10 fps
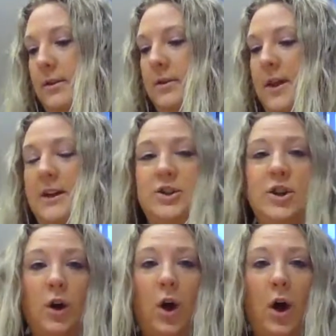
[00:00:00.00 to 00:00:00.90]
That
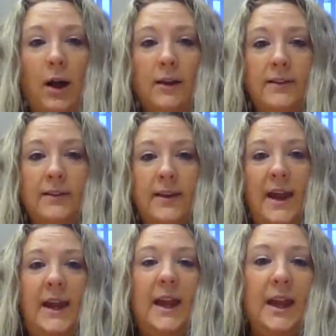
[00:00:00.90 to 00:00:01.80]
should all
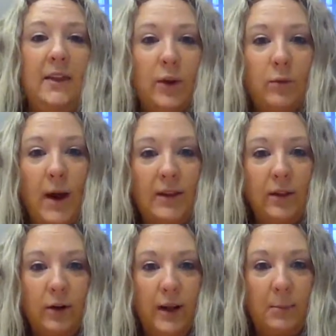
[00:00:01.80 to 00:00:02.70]
stay in the red
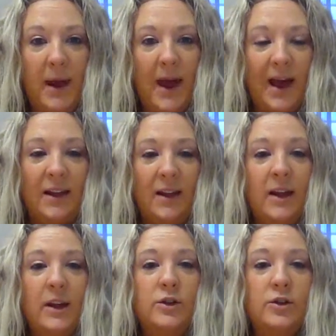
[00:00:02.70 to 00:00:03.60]
learning bag.
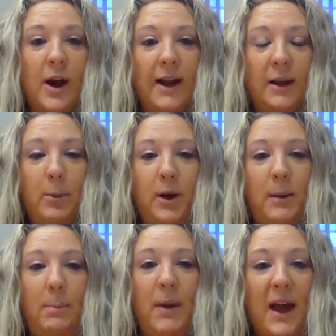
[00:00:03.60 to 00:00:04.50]
Try and put
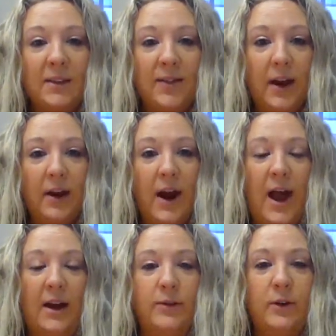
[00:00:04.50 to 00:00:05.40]
it back there
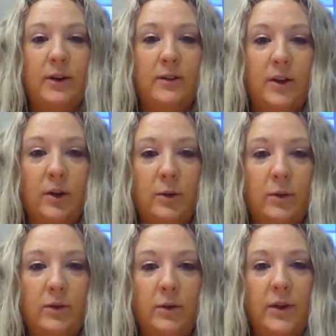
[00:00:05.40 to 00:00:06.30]
after it's
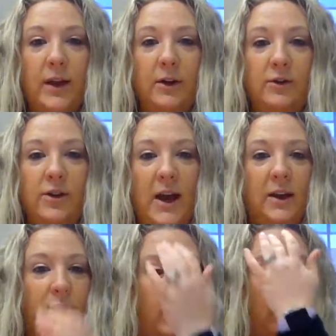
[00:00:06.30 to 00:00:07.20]
used so that your
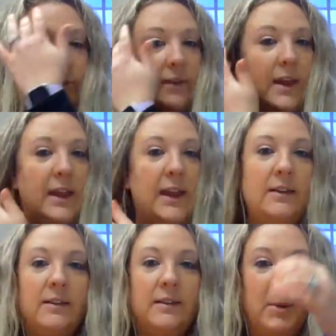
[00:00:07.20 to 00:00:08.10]
child knows that
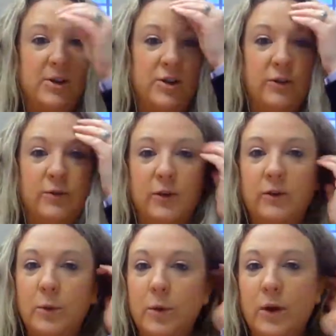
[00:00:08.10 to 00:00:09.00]
it's special for
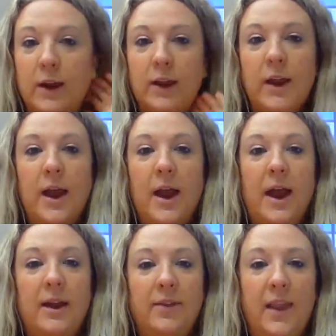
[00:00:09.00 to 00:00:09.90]
school
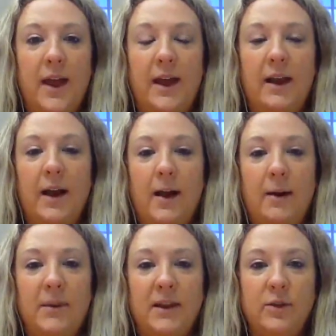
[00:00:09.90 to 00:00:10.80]
and that
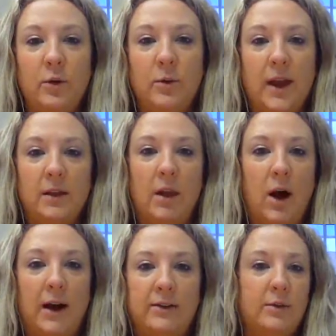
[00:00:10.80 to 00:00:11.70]
they don't get
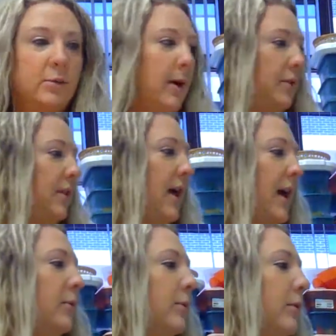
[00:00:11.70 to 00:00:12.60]
lost throughout the
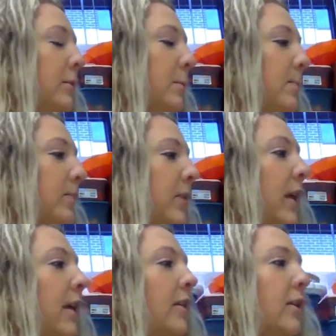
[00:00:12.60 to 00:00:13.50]
house.
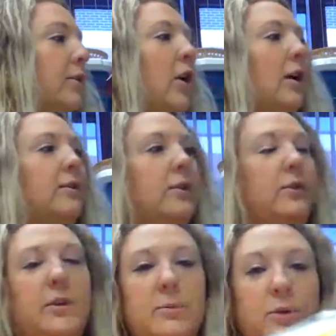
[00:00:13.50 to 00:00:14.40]
There's also
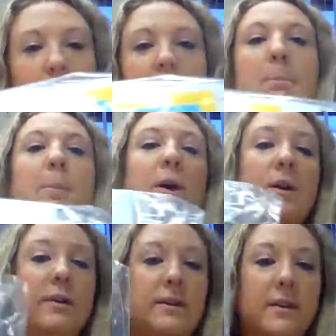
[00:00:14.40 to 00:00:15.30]
some great
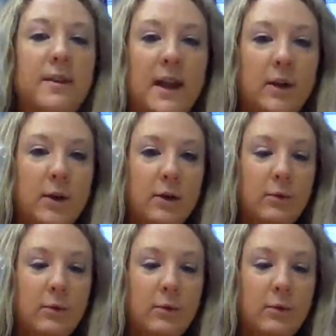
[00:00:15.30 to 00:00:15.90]
books that you can